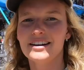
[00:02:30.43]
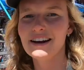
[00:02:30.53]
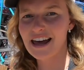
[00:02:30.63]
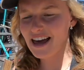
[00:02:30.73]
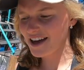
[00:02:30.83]

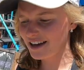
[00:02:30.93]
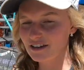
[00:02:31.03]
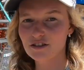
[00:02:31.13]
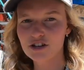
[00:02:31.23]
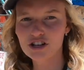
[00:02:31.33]
Leh is
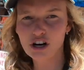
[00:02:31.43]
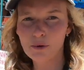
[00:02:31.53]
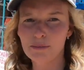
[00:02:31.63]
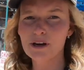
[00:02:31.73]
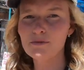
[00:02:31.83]
the
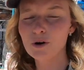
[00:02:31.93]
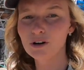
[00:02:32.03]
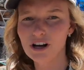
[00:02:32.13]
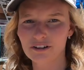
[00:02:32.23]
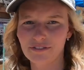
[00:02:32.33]
shopping mall
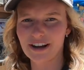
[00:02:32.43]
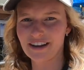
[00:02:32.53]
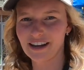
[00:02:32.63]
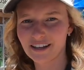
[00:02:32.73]
of Ladakh.